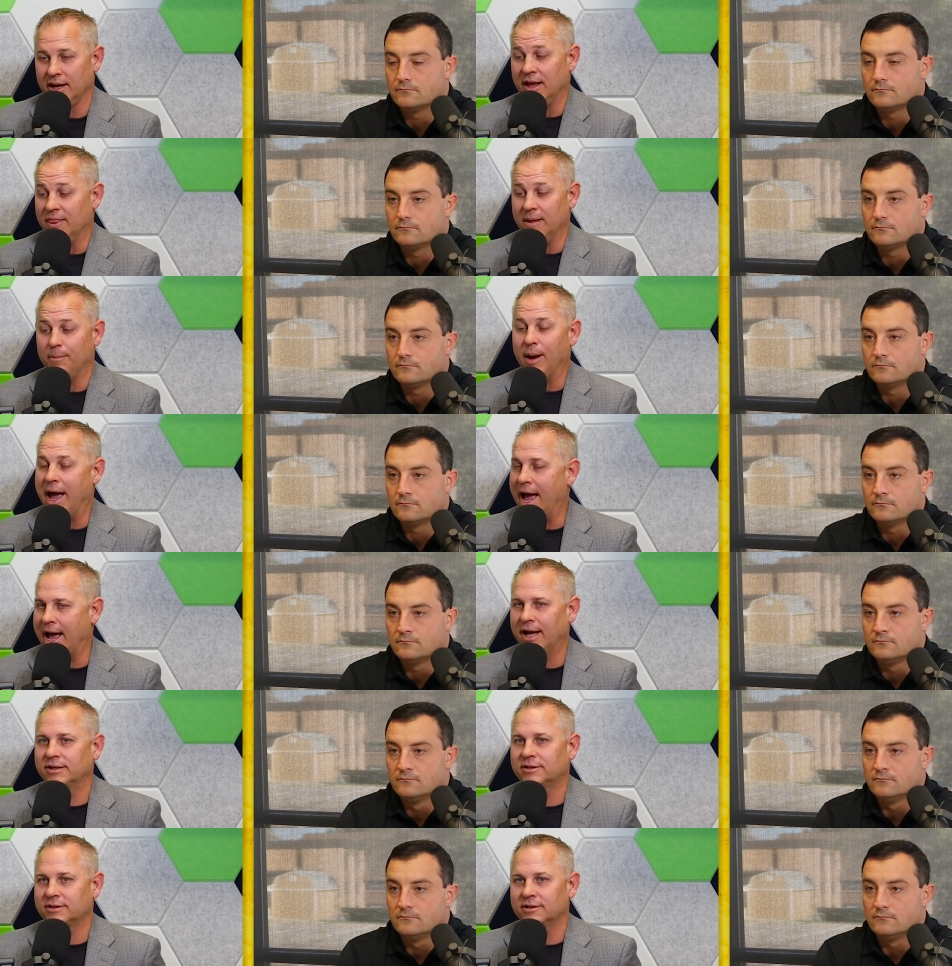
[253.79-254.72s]
Speaker 1: in the
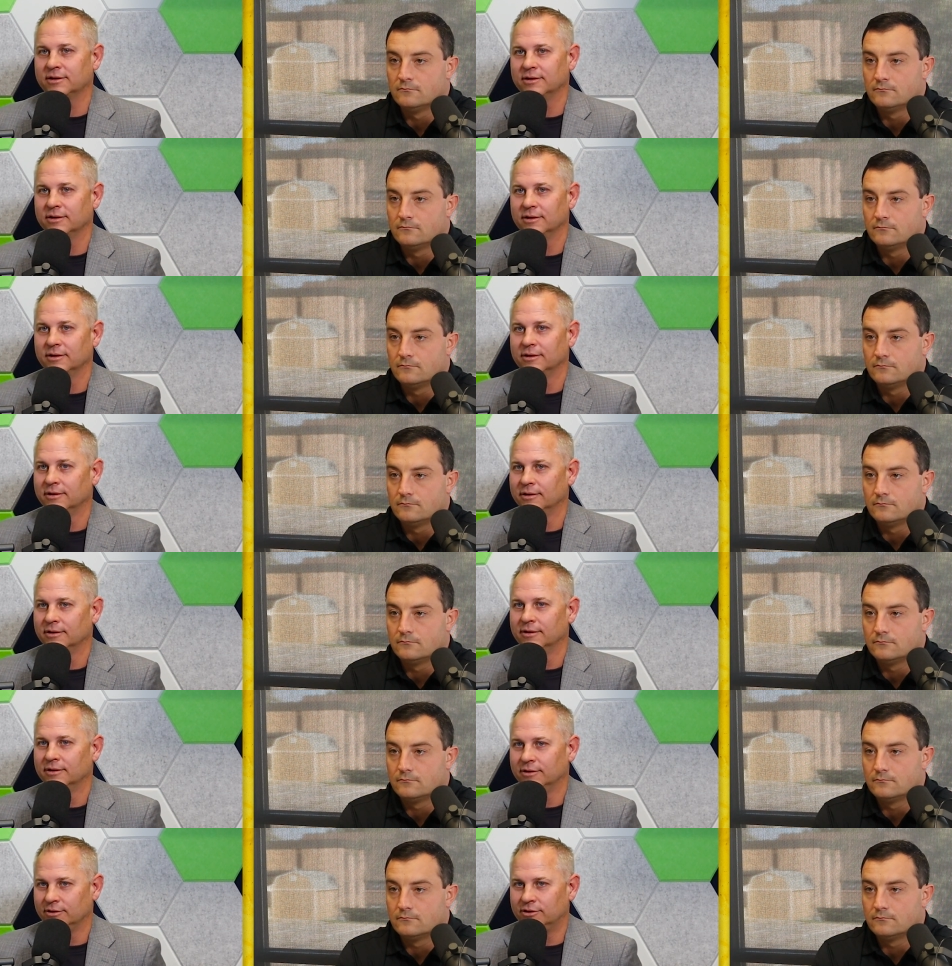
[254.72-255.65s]
past
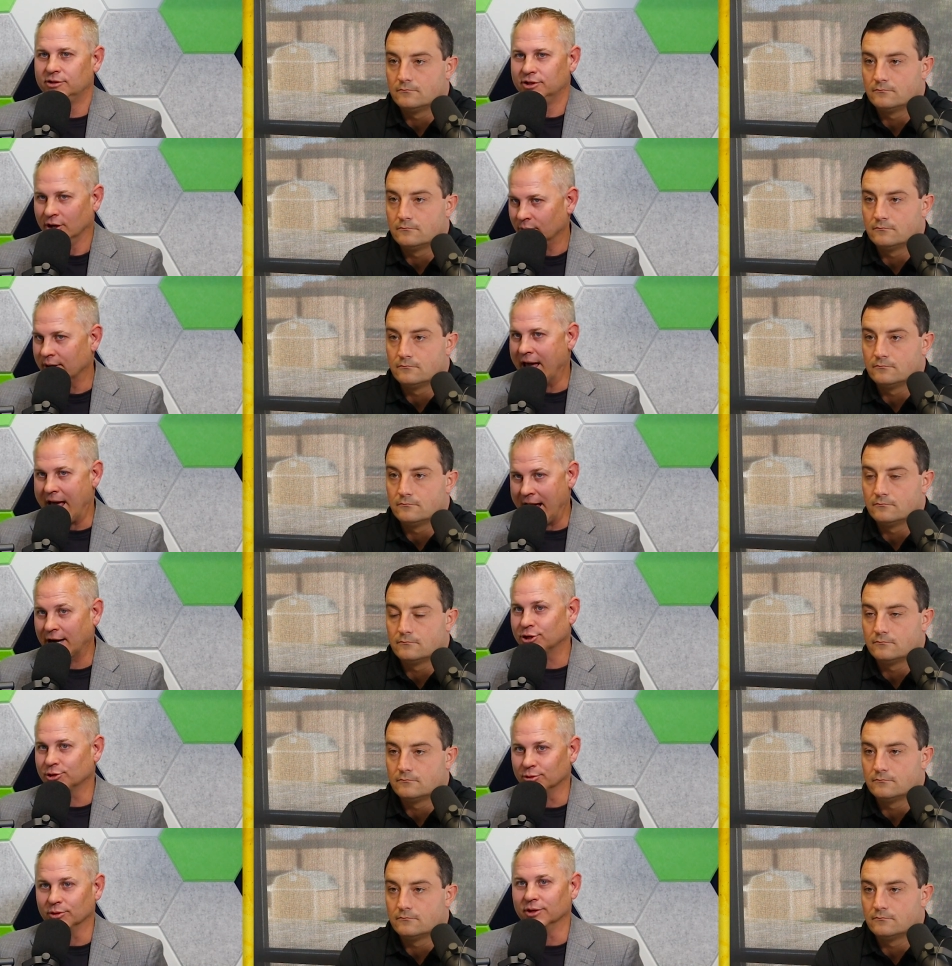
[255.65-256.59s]
don't
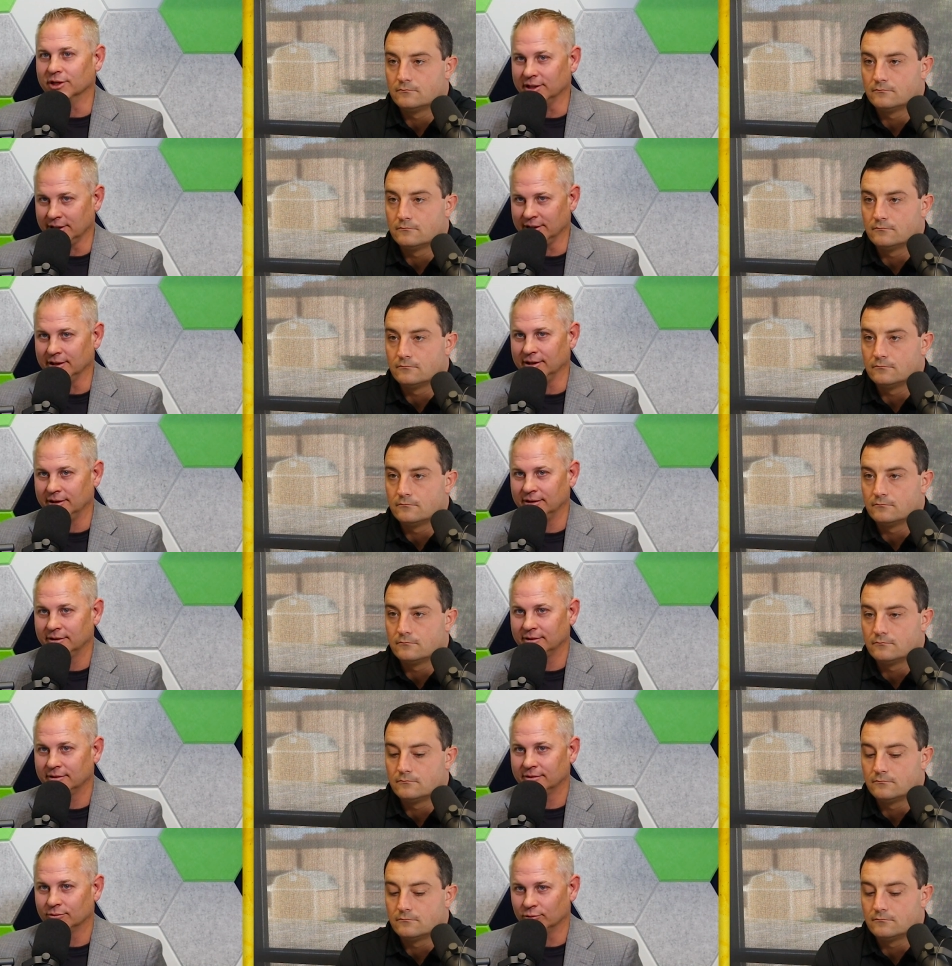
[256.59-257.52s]
actually
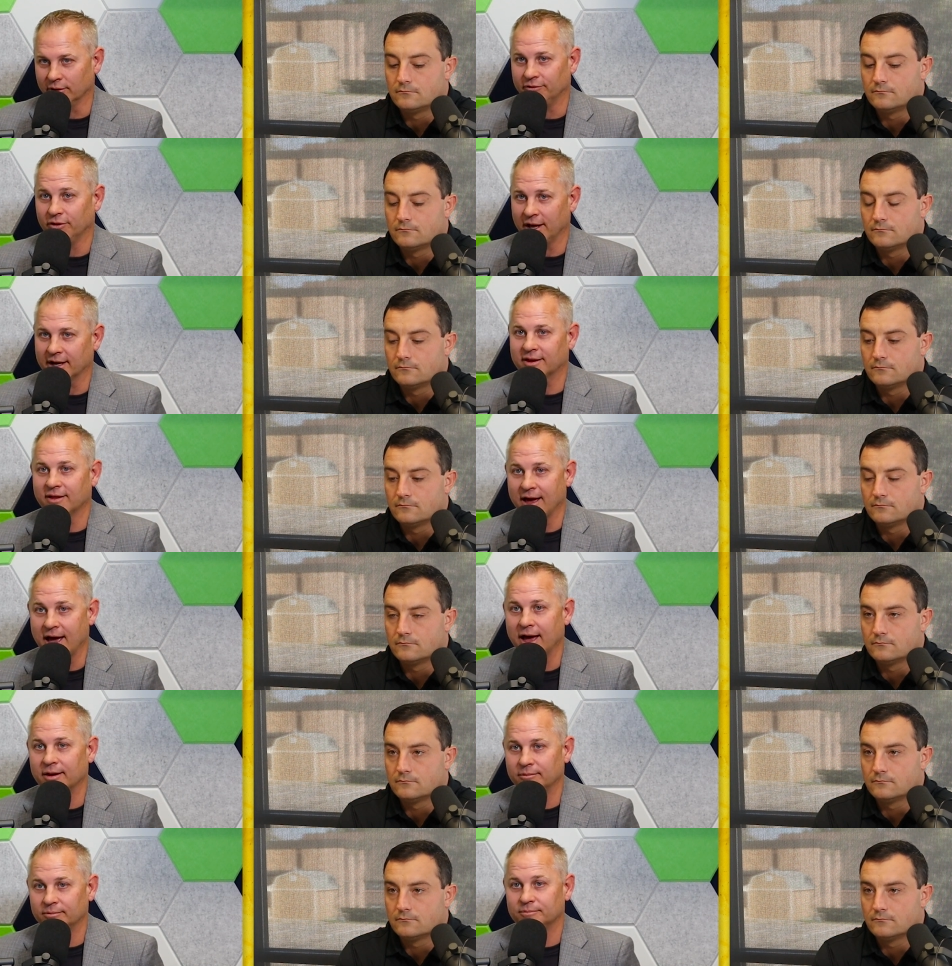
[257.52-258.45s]
reflect
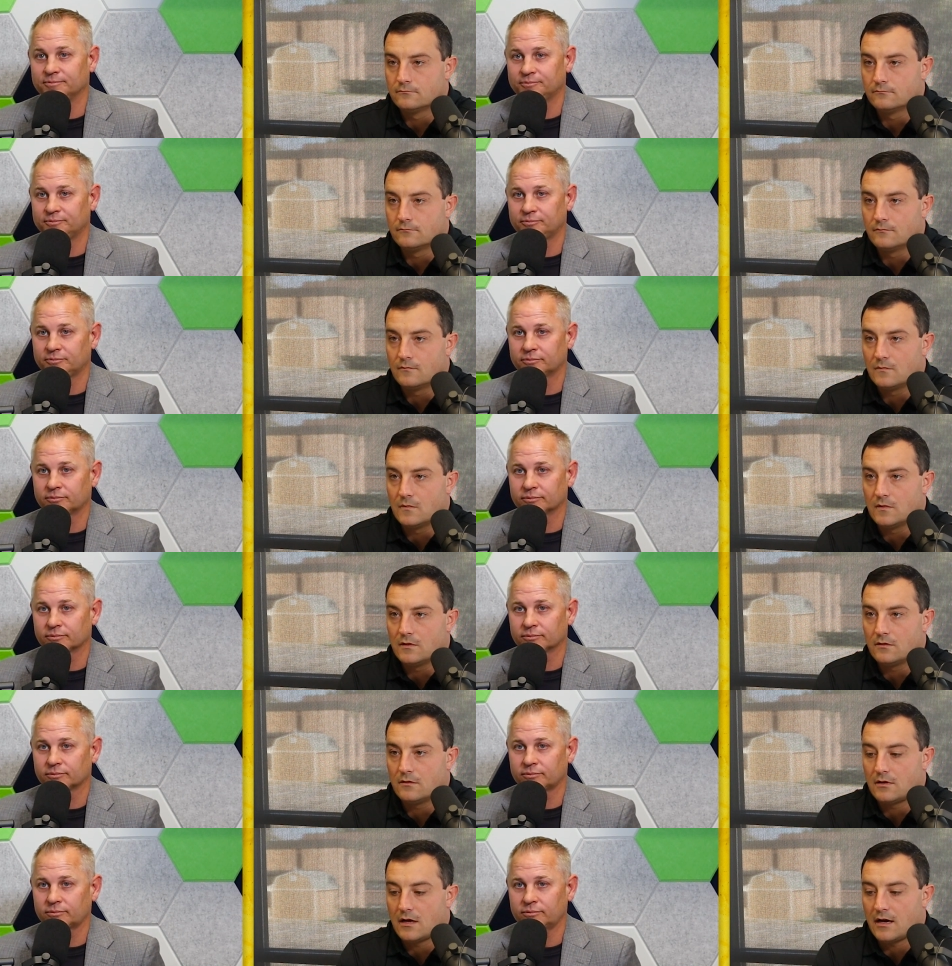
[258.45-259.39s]
that.
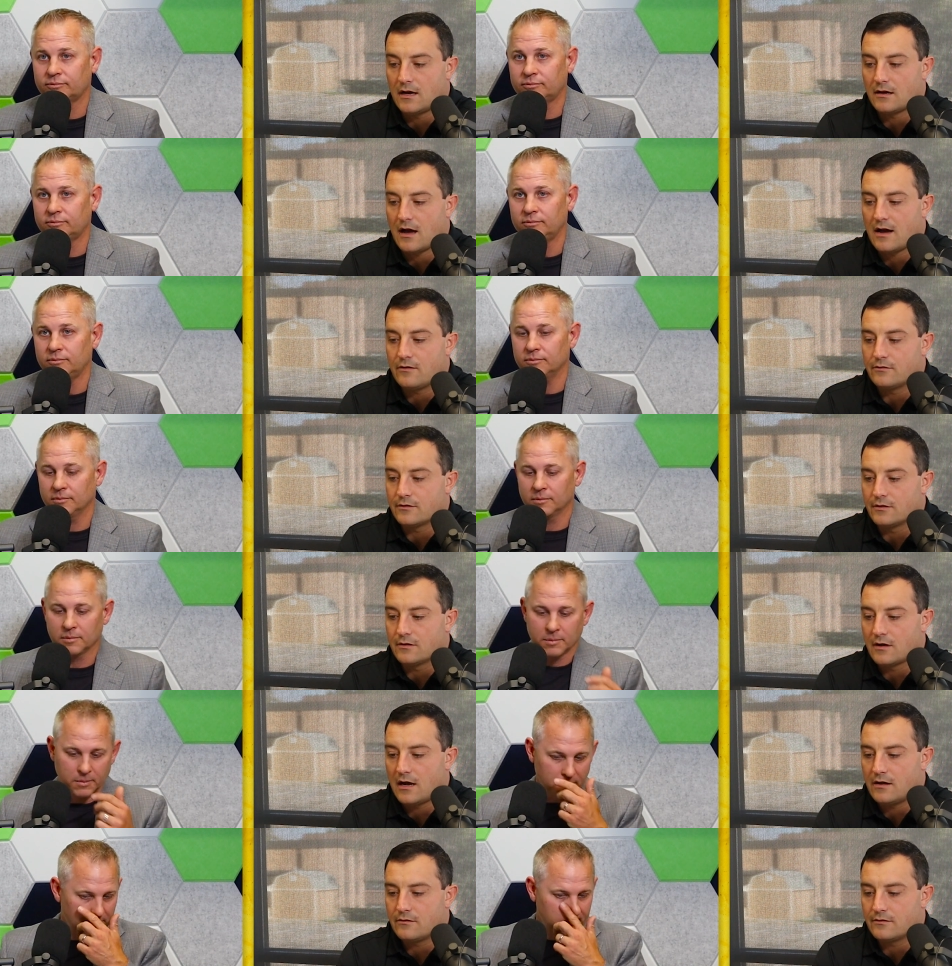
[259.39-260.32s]
Speaker 2: Yeah, I, would
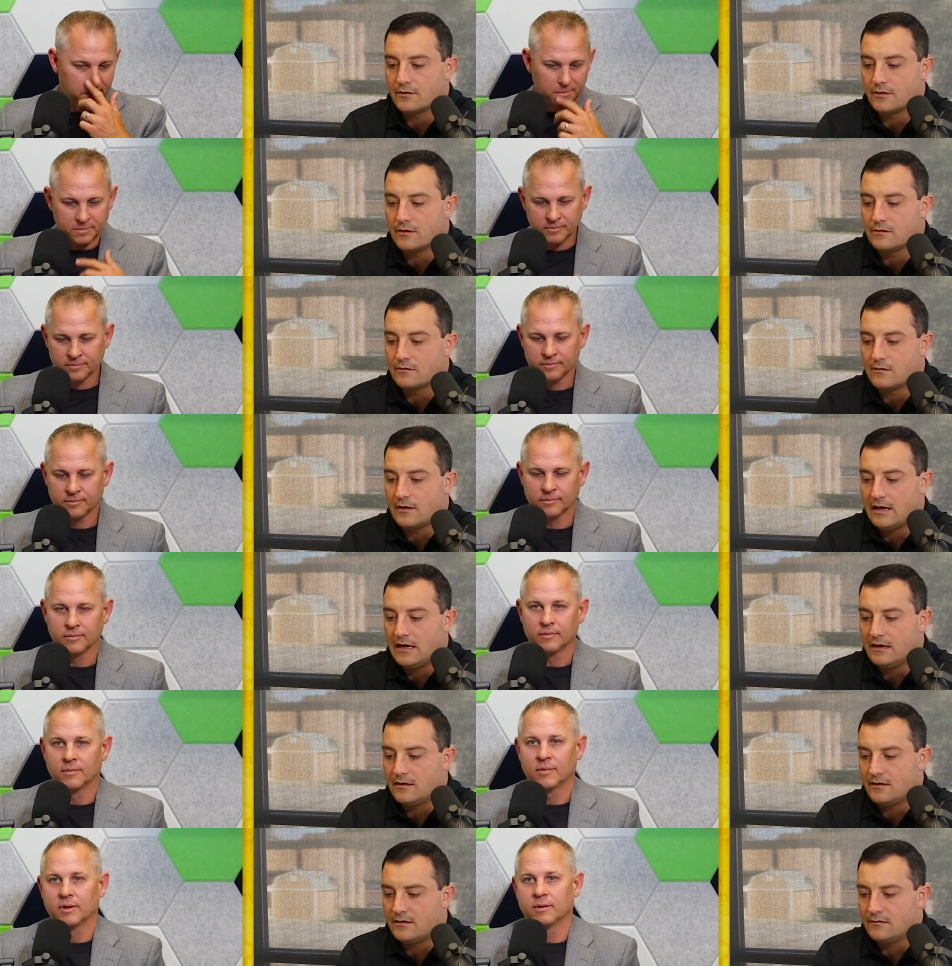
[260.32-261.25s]
agree. I would agree with
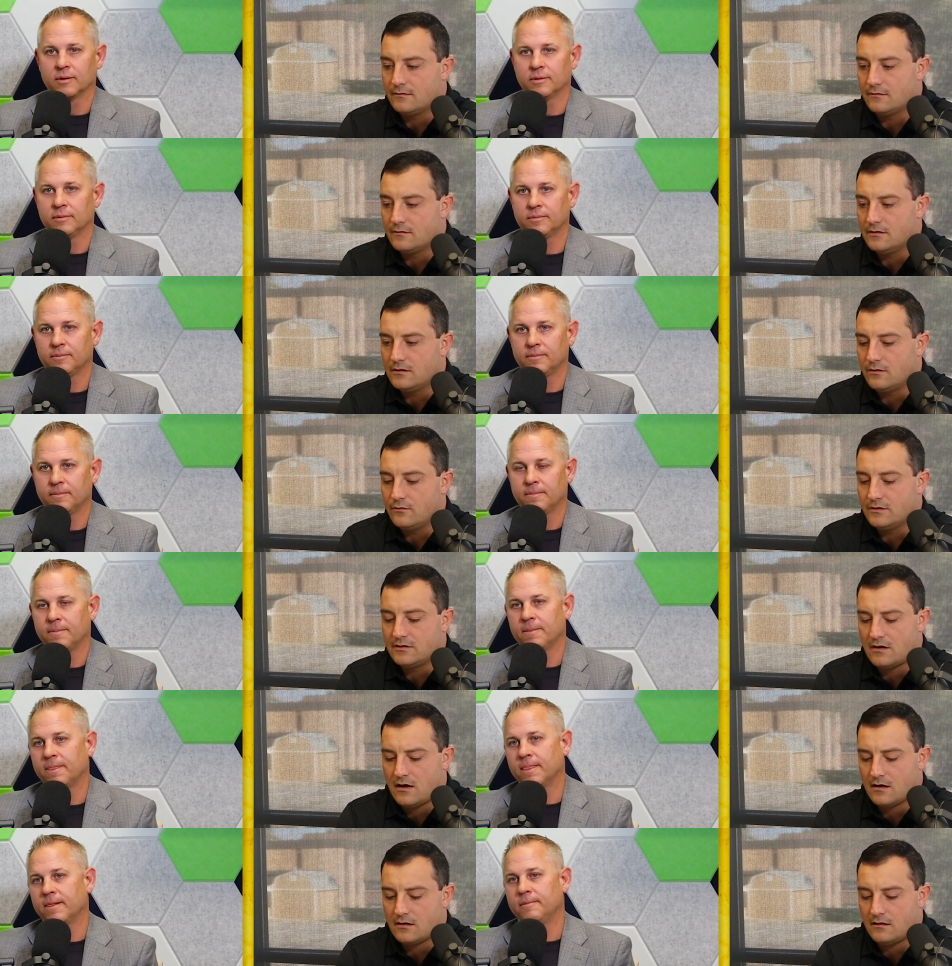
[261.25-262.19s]
that. And you know, we
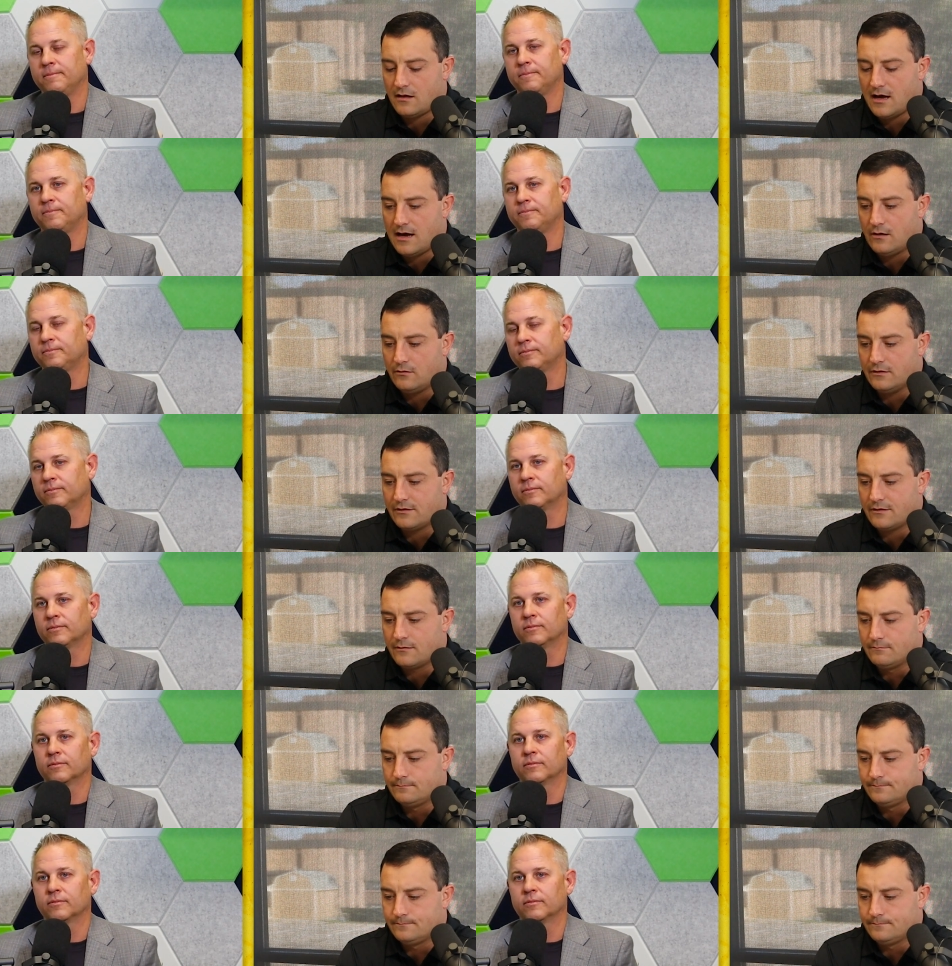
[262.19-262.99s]
talk a lot with